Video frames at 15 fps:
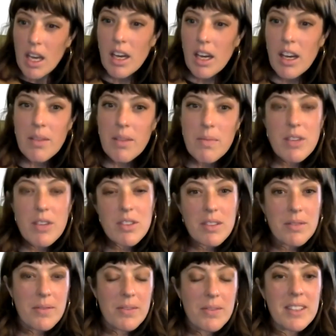Can
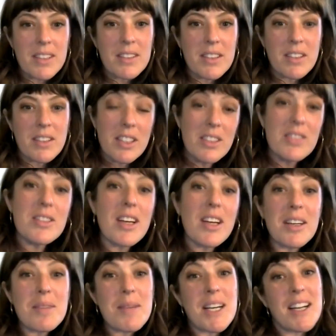you
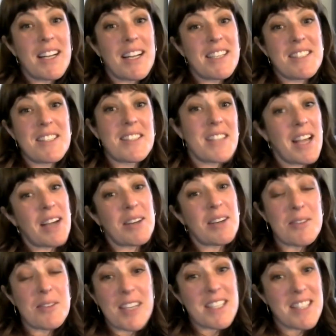talk about any
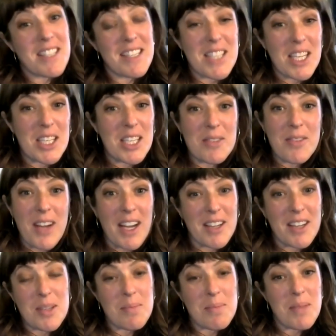sacrifices that you've had
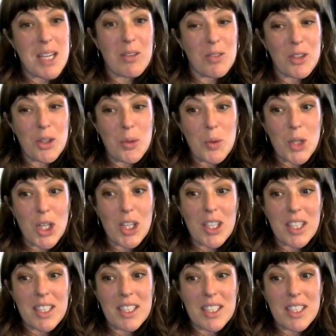to make for your work?